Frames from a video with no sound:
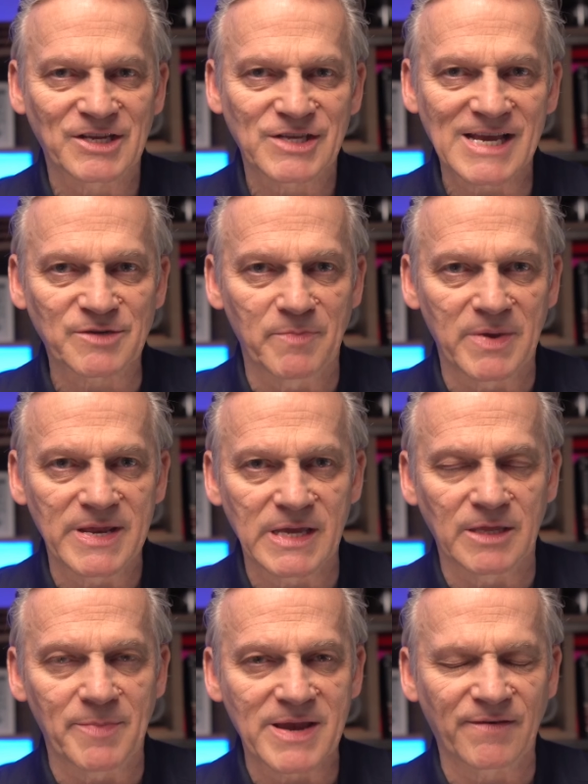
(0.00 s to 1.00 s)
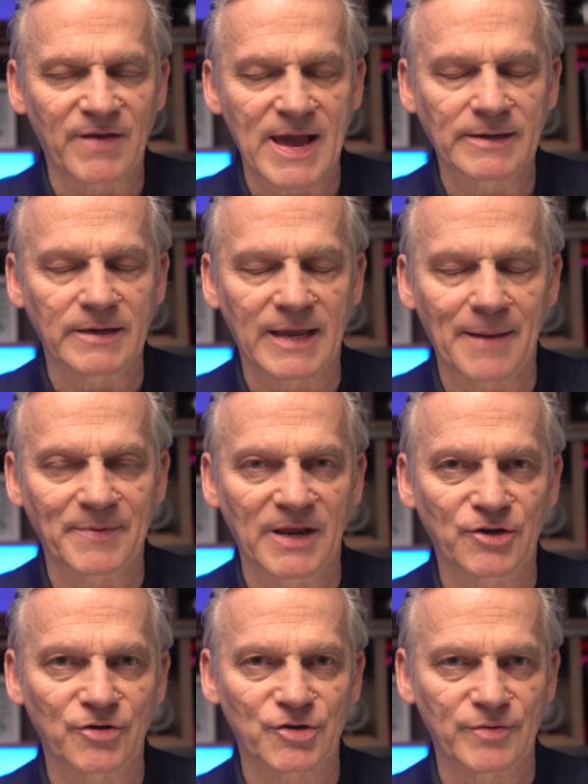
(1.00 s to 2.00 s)
its last meeting, the Bank of Canada kept
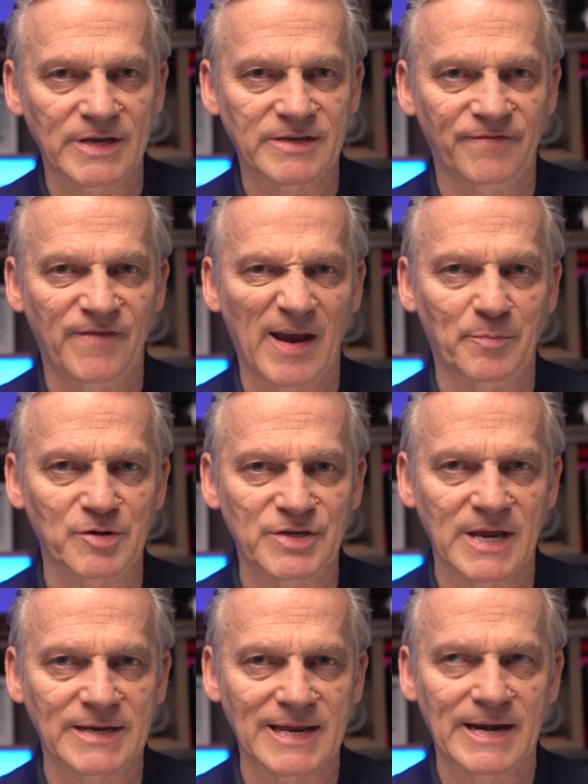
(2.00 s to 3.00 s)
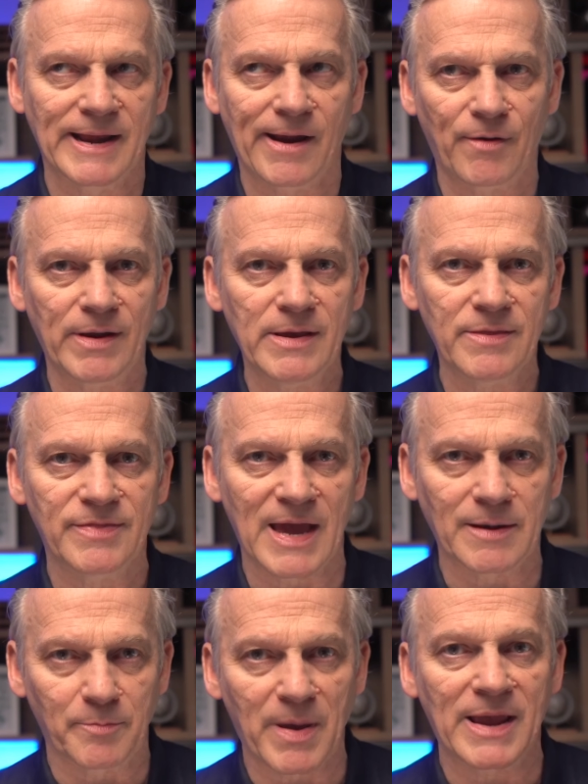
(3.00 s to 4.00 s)
interest rates at 5%, and an area
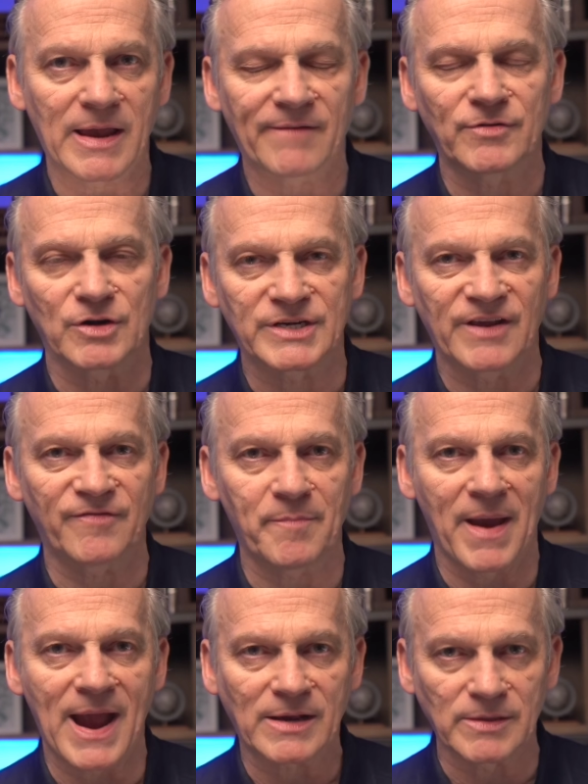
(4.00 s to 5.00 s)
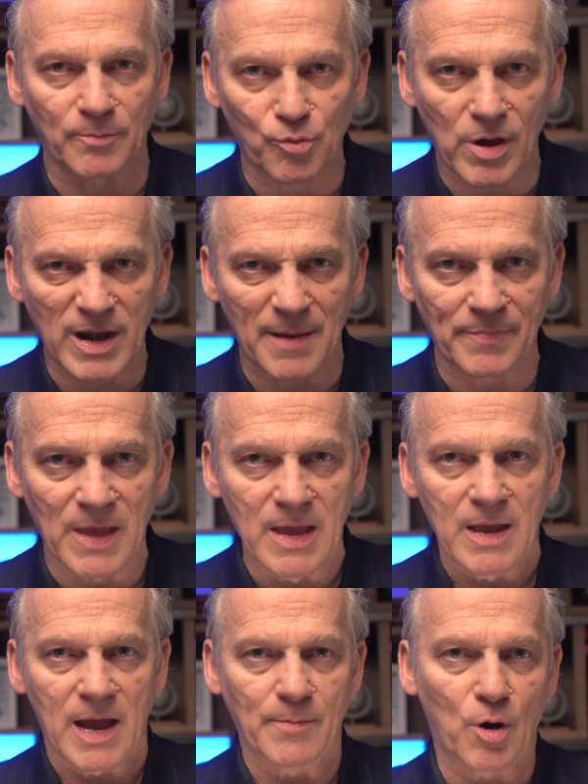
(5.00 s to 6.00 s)
that Bank Governor Tiff Macklem brought up
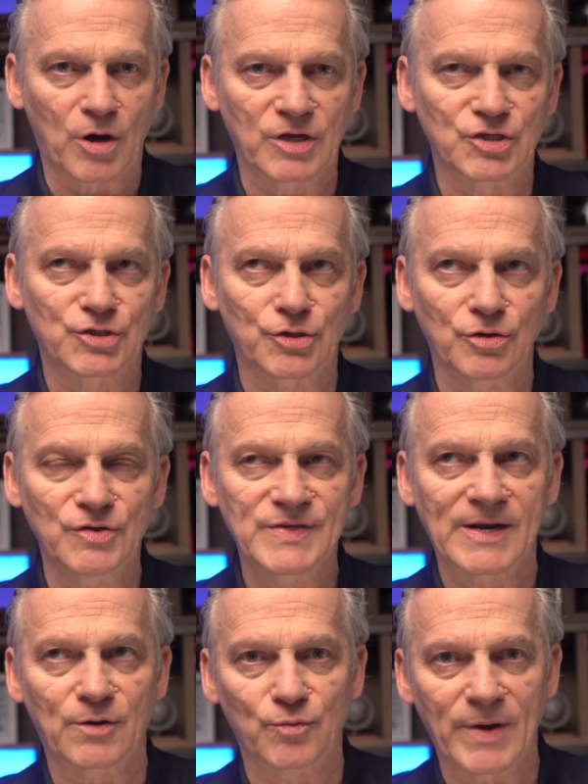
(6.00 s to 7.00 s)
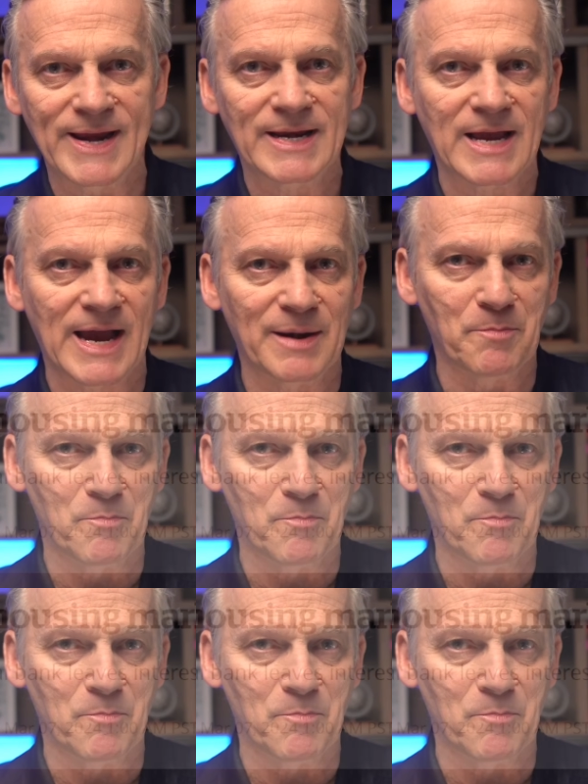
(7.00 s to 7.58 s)
are concerns that a rate cut